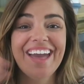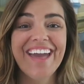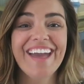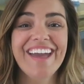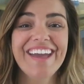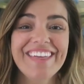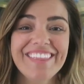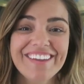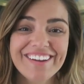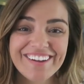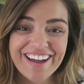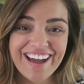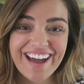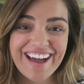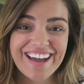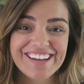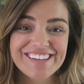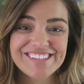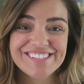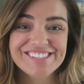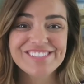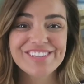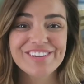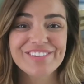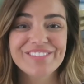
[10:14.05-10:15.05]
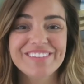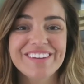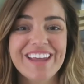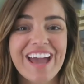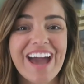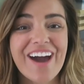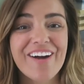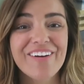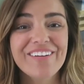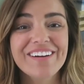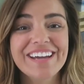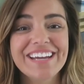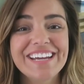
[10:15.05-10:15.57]
Hey Hey there guys, so
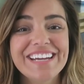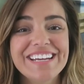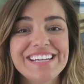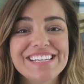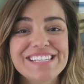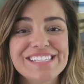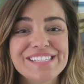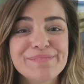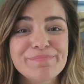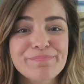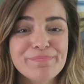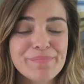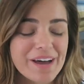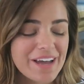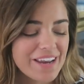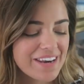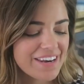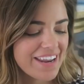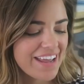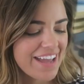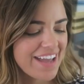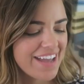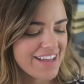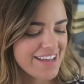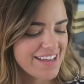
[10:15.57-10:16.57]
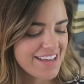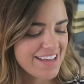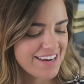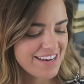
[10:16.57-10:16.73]
now it is Monday,